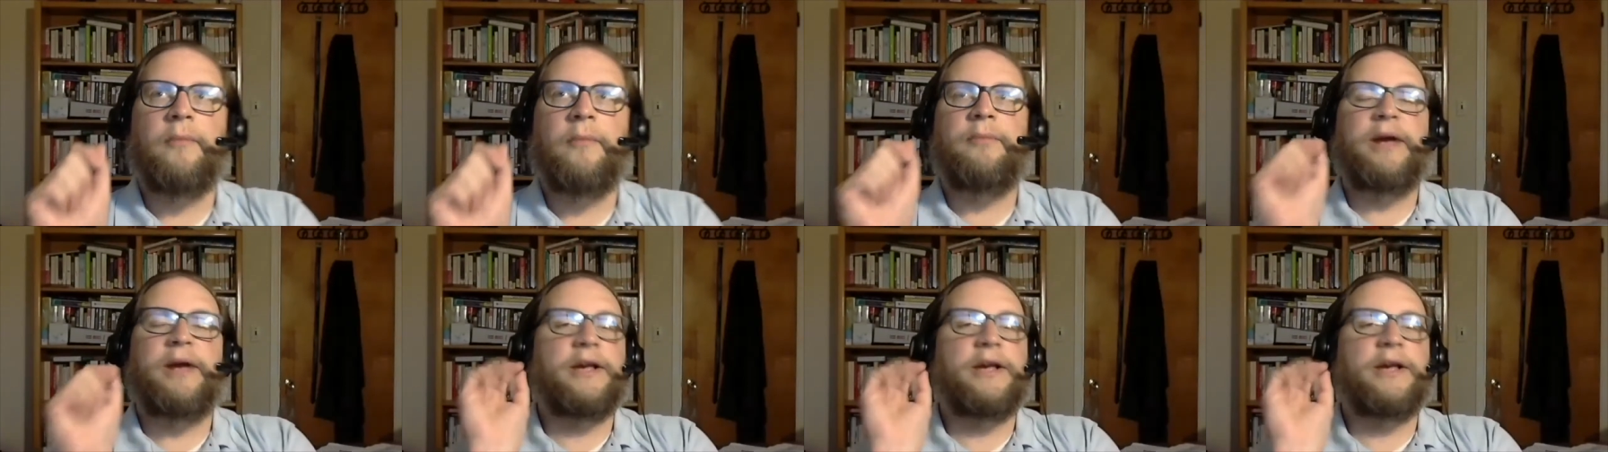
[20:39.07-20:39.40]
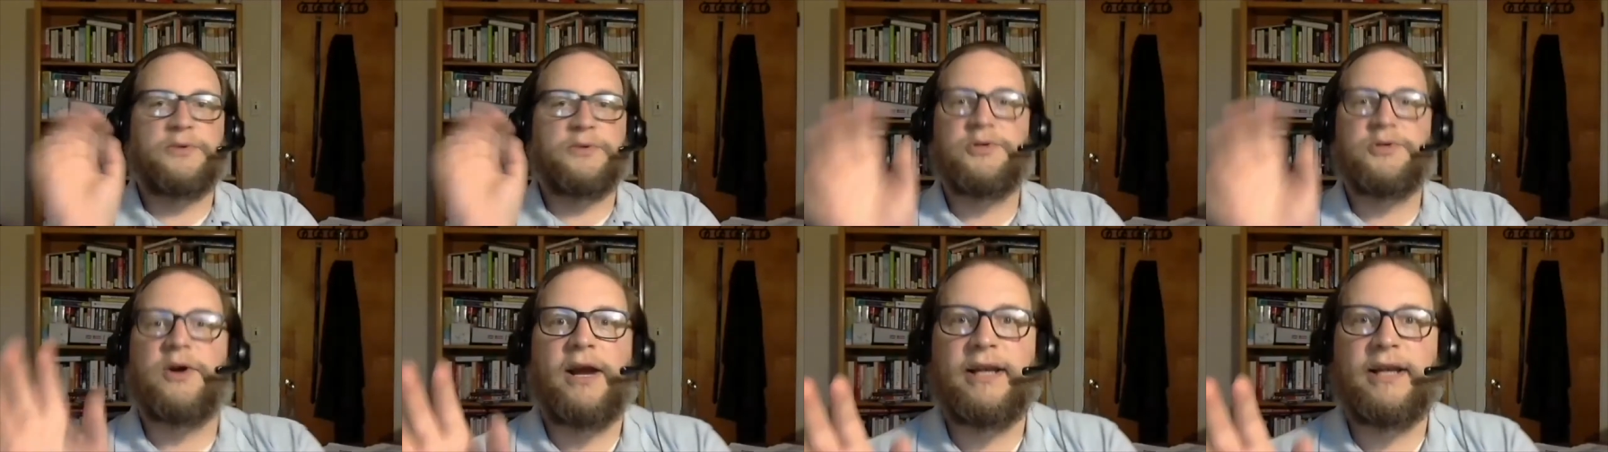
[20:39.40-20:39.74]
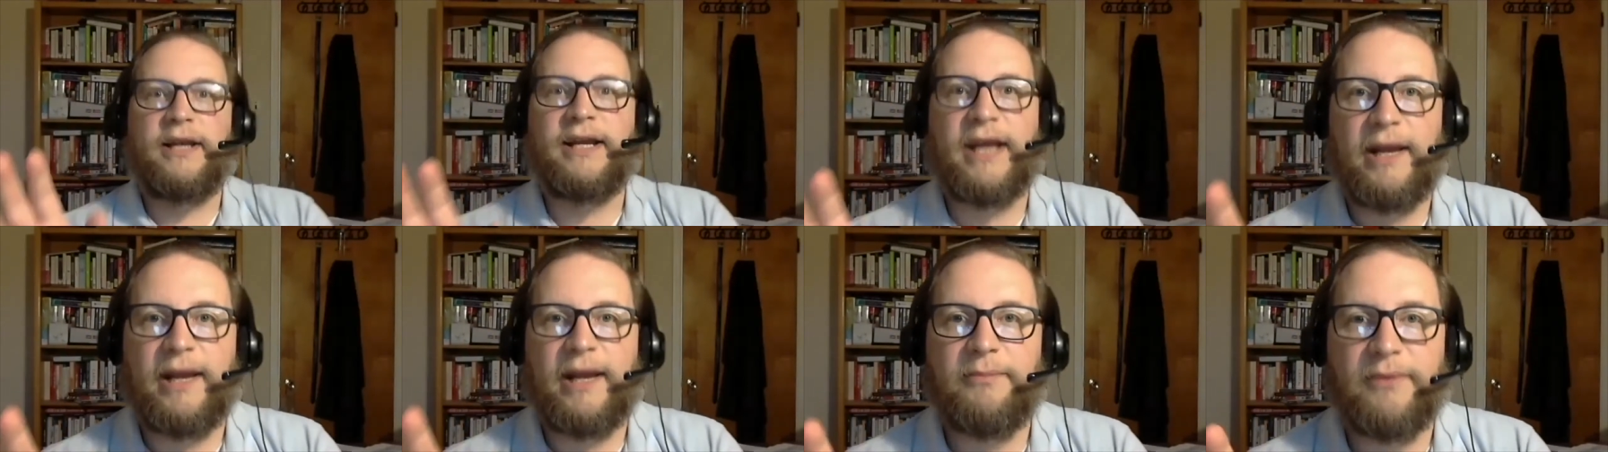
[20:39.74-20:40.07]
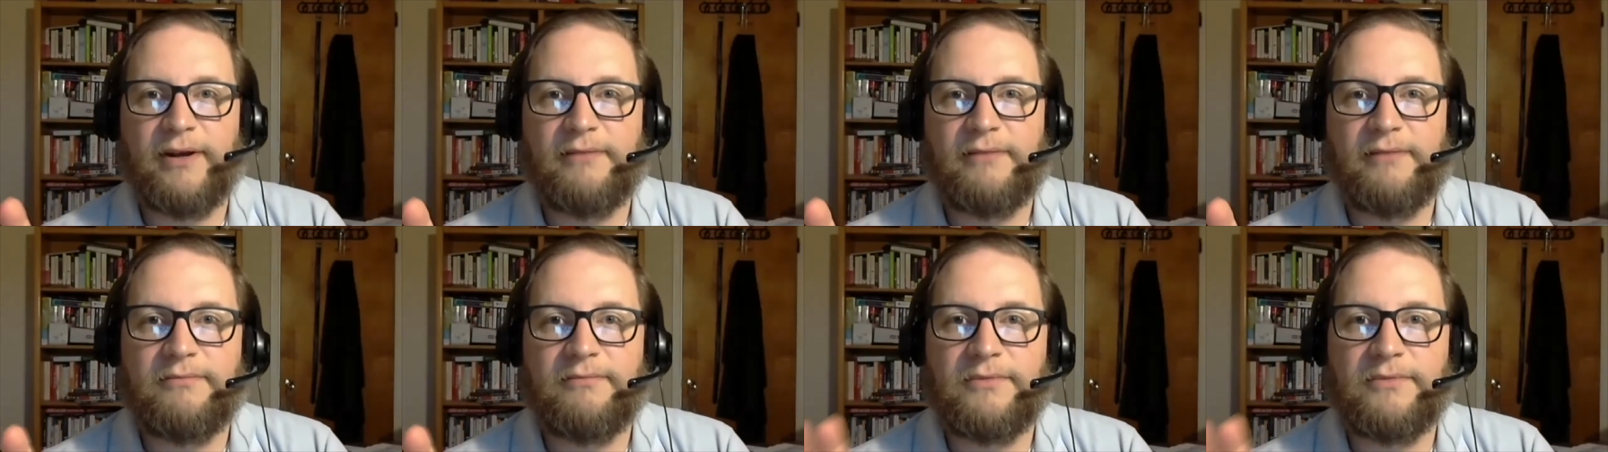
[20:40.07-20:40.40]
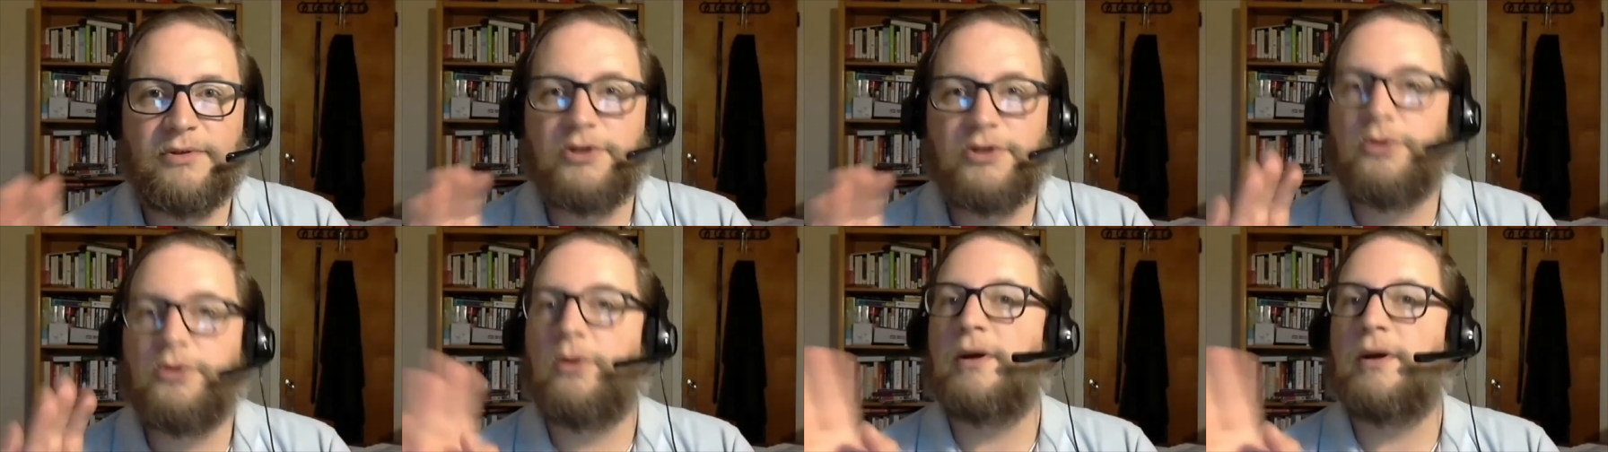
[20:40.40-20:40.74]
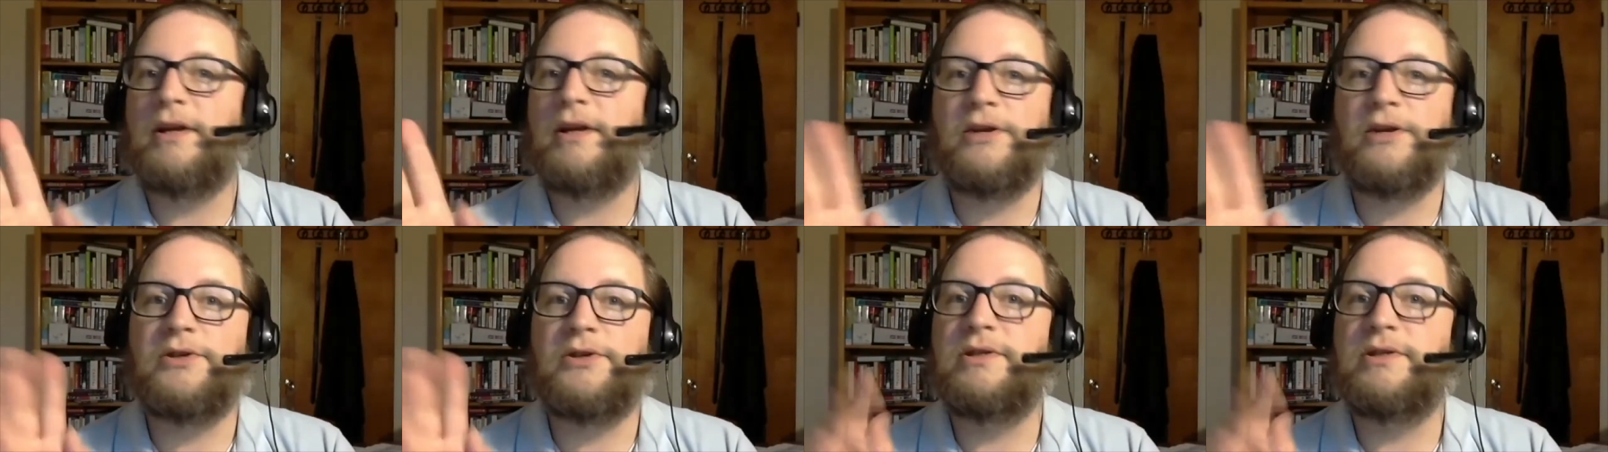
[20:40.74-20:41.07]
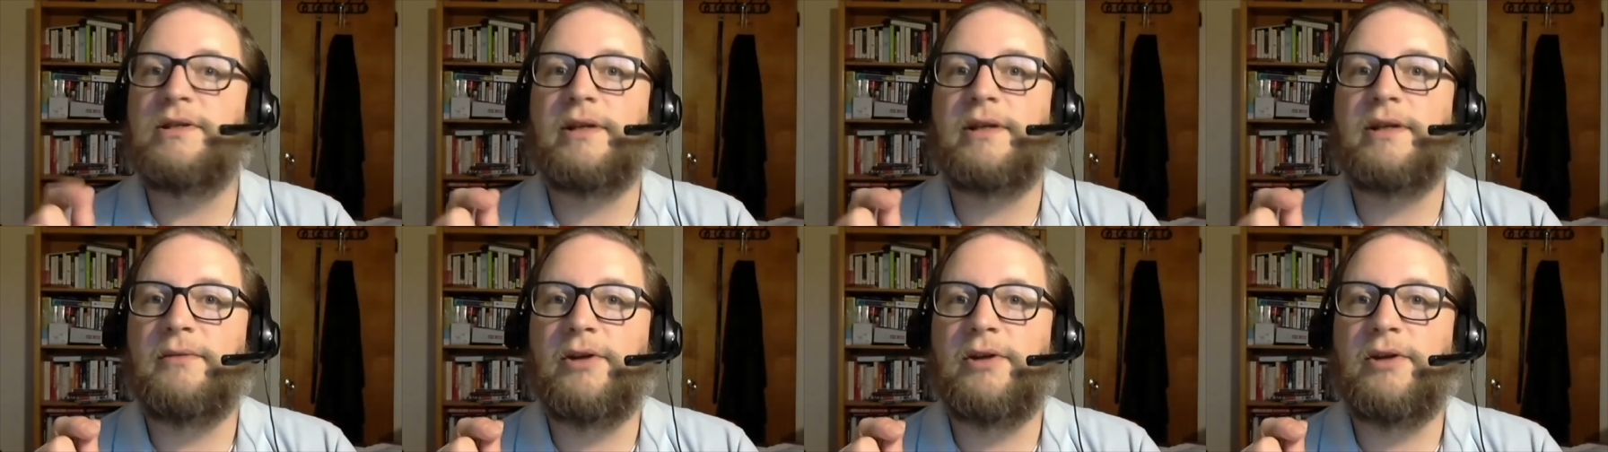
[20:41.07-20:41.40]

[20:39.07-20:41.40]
because we're trying to keep it short and just an